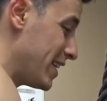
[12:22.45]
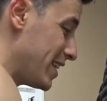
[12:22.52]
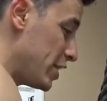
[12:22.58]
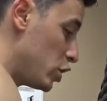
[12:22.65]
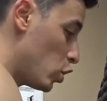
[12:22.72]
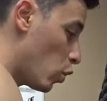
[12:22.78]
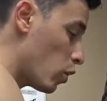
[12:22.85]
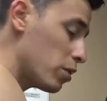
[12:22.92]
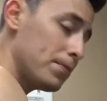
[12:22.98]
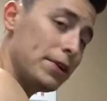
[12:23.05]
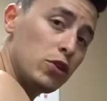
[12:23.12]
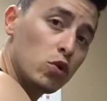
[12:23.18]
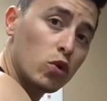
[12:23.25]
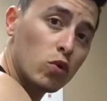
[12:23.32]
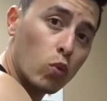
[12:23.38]
you don't want to be
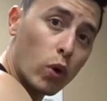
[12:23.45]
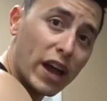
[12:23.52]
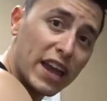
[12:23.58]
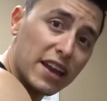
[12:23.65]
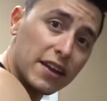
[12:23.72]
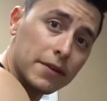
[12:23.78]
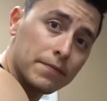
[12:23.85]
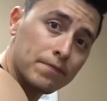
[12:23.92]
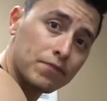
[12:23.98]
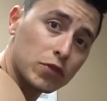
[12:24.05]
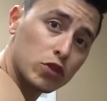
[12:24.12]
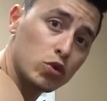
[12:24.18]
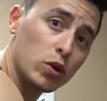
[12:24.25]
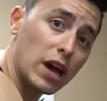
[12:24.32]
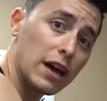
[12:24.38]
doing weight
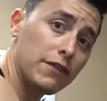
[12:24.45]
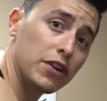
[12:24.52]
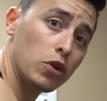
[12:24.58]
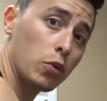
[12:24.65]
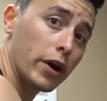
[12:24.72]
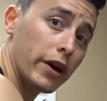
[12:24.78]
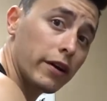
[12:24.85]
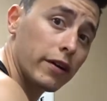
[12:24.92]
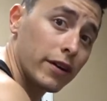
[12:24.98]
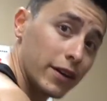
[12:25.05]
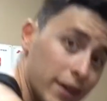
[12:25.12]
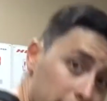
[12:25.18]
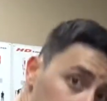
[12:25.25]
too heavy to where